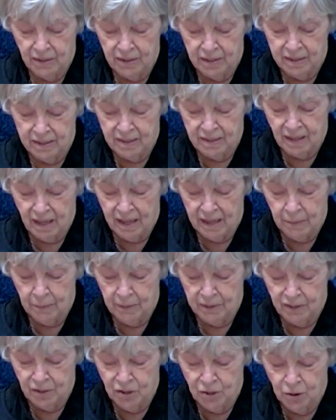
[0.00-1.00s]
sky
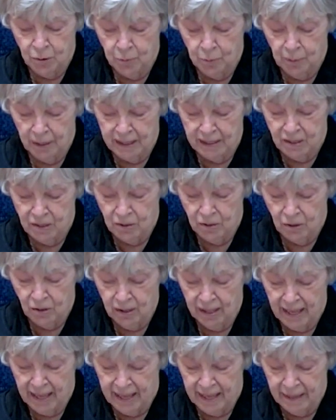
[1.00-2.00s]
was too bright to
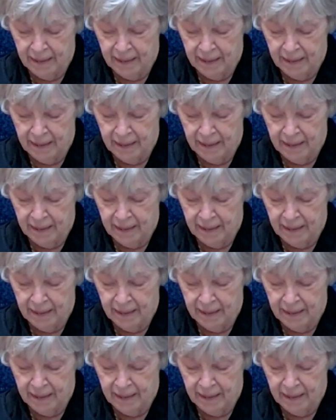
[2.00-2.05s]
look at.